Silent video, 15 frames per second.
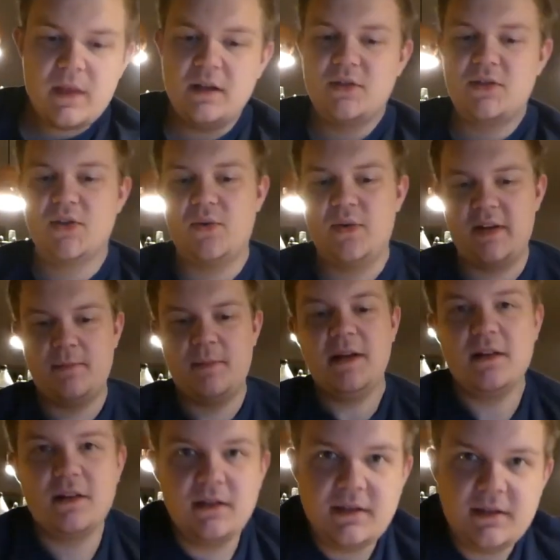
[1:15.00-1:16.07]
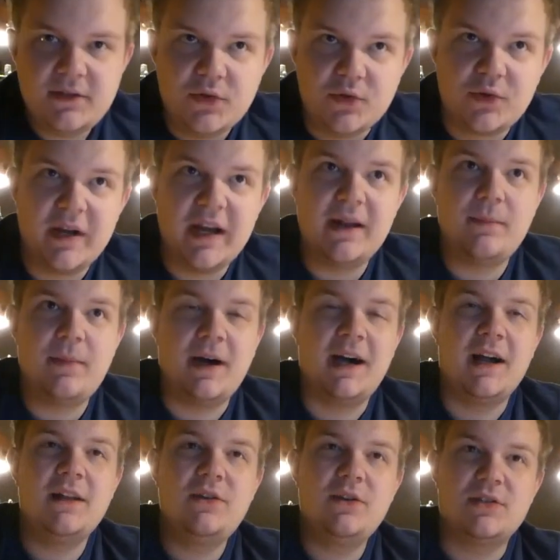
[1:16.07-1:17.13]
So in the middle you create a
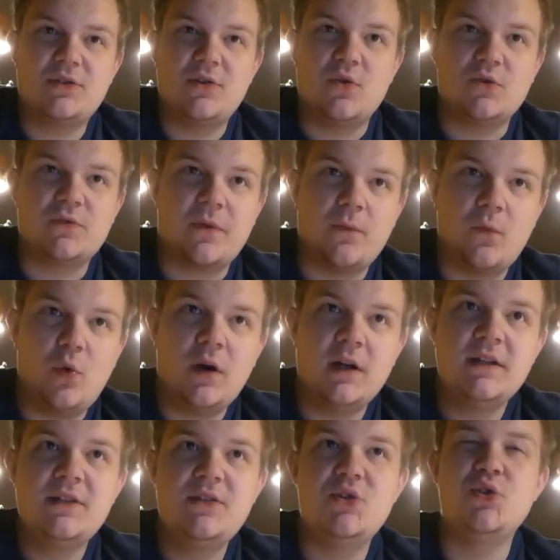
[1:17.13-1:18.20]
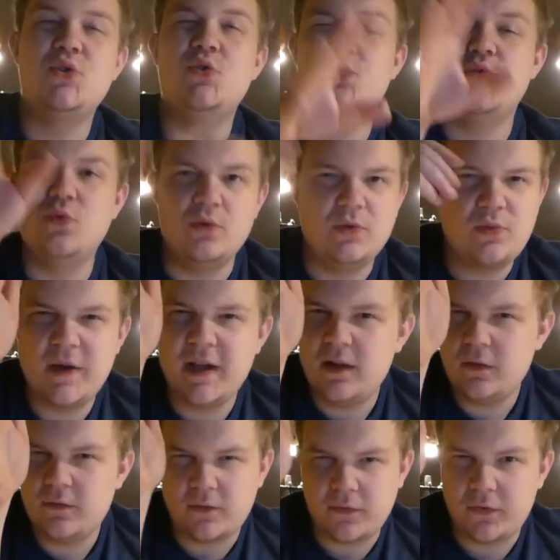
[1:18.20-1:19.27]
pile that goes from 1 to
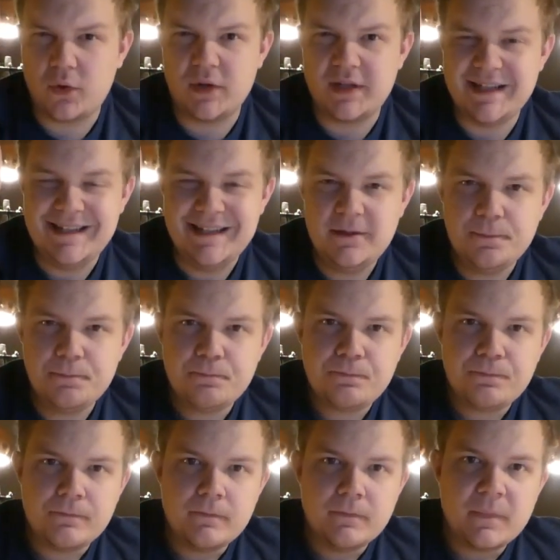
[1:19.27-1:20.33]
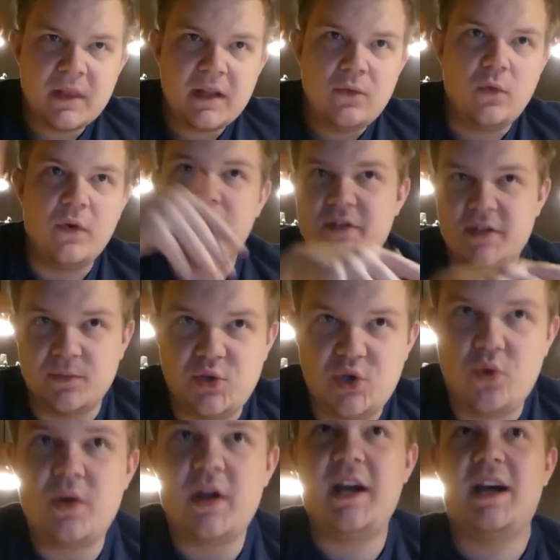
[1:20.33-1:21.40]
12 or 13, with some
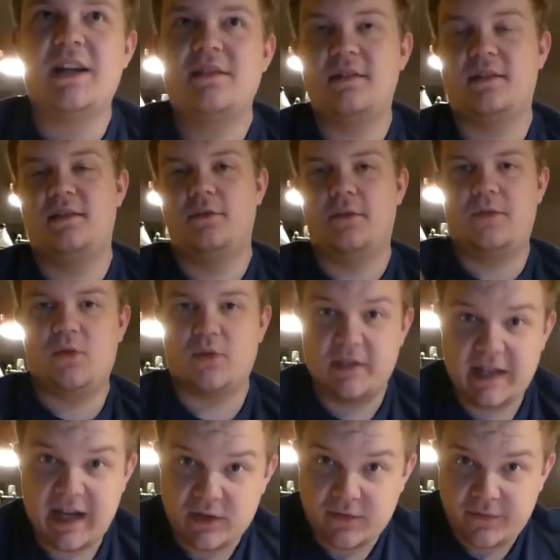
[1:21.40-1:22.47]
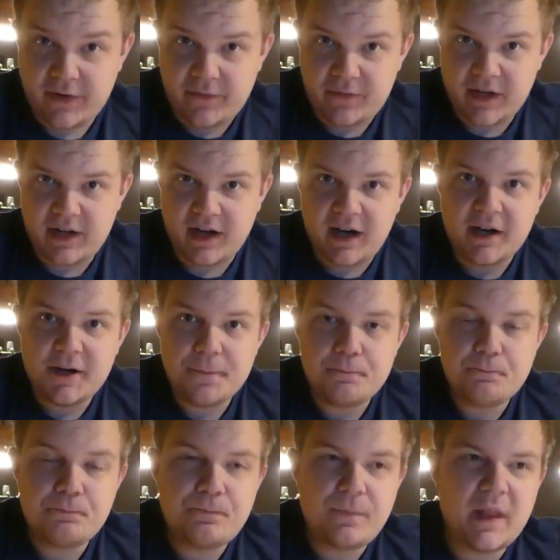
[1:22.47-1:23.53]
joker cards that of course counts for every card.
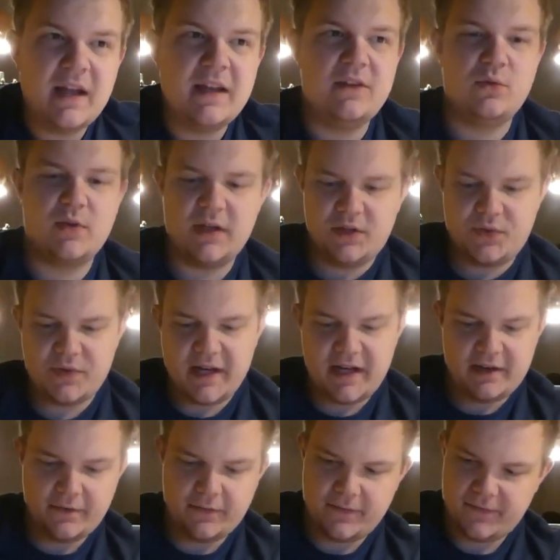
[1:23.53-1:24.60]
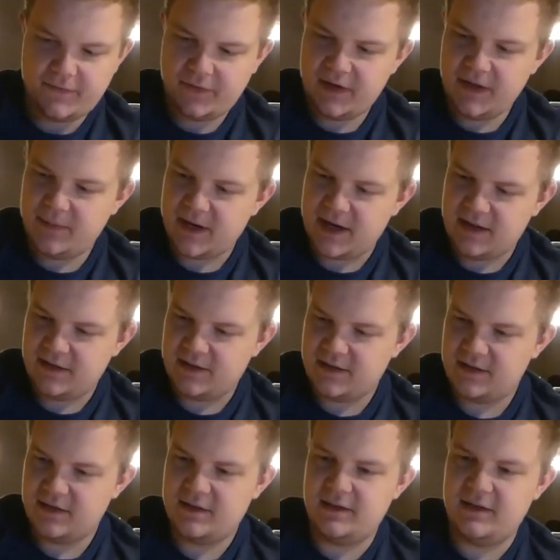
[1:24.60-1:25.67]
And then you can create 4
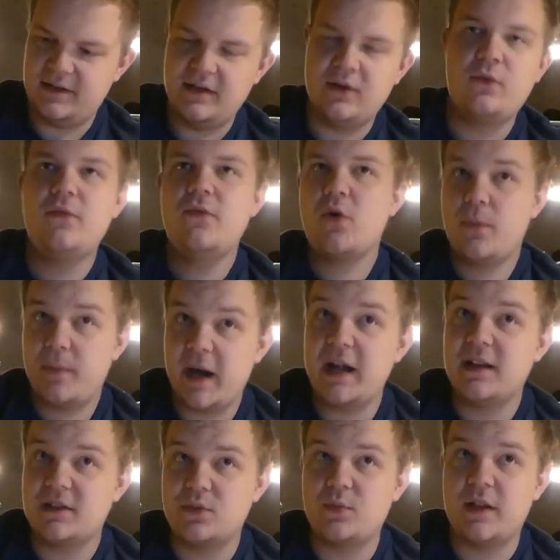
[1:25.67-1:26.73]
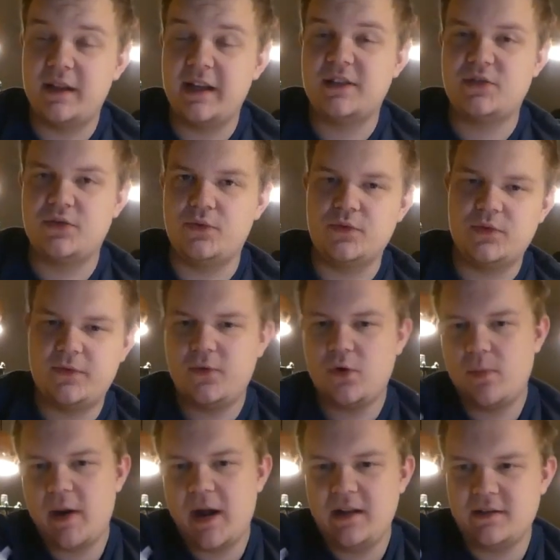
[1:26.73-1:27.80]
piles as well next to you. So
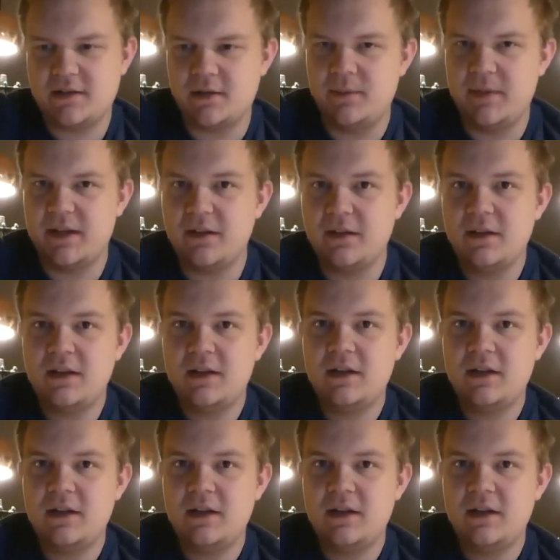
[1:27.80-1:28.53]
4 piles in the middle,